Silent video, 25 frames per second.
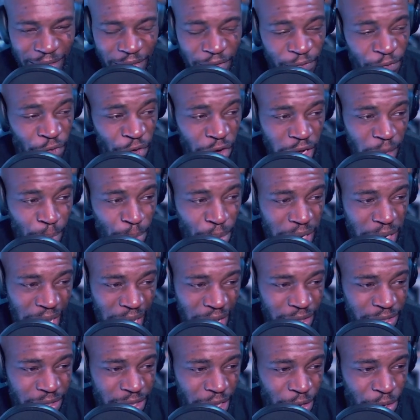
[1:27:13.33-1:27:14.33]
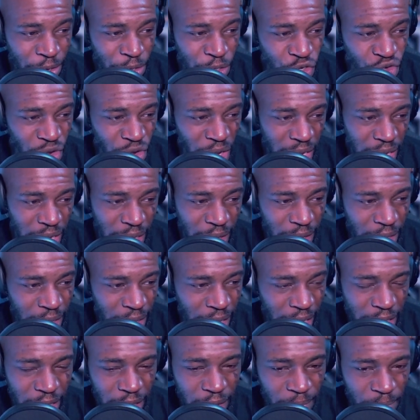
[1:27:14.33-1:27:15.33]
for anybody out there who's trying to
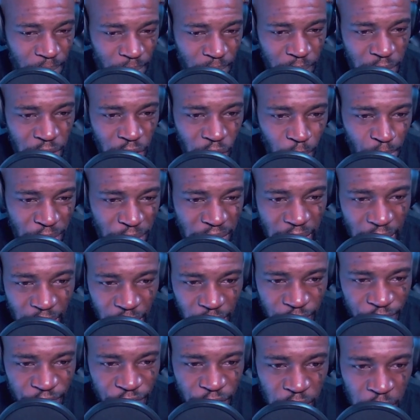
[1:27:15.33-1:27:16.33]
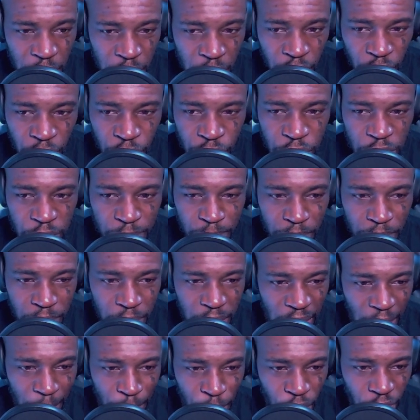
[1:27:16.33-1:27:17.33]
like be healthier or just
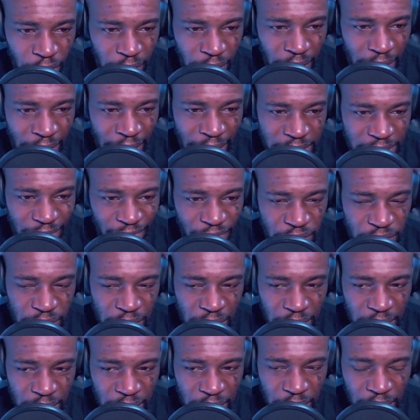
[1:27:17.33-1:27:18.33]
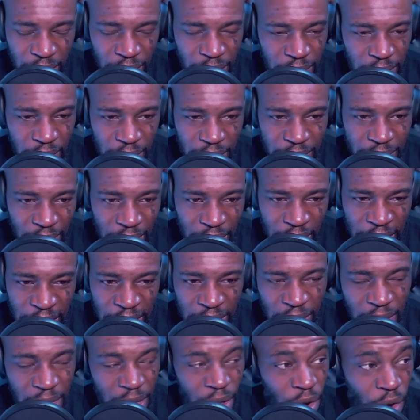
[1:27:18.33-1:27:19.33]
get more activity in their day.
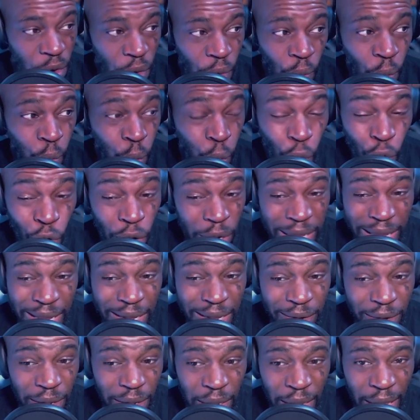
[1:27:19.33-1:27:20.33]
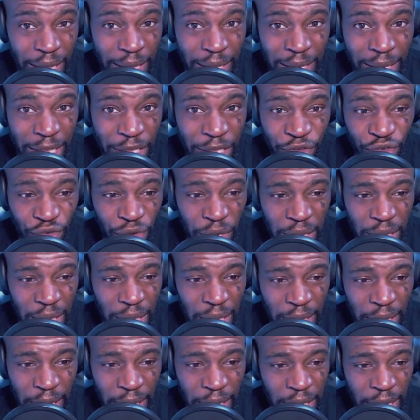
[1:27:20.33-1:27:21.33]
Walking, like literally,
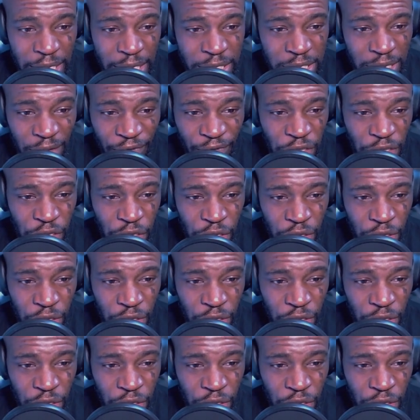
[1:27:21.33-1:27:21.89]
like it's something you